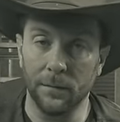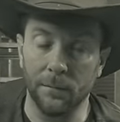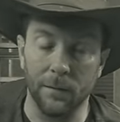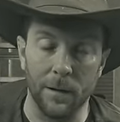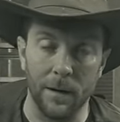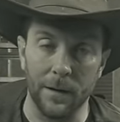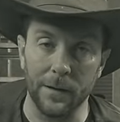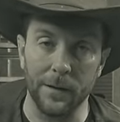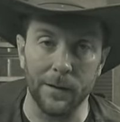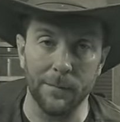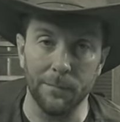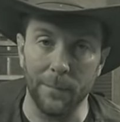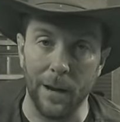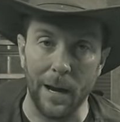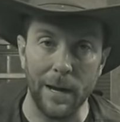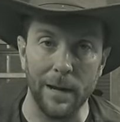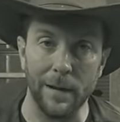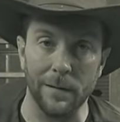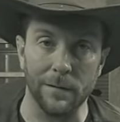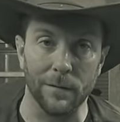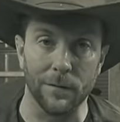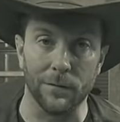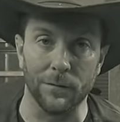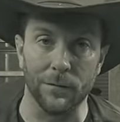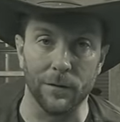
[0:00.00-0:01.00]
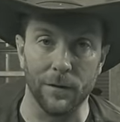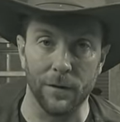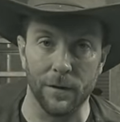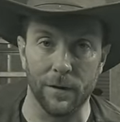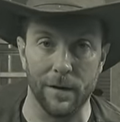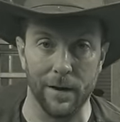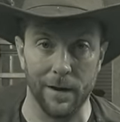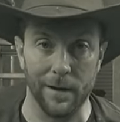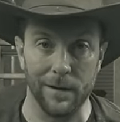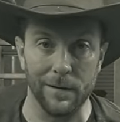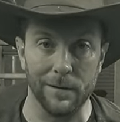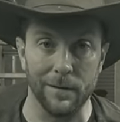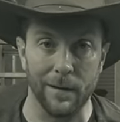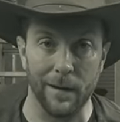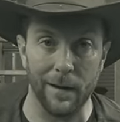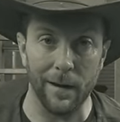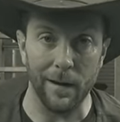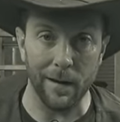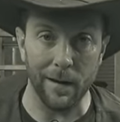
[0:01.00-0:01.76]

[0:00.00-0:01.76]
What do you mean it doesn't look easy?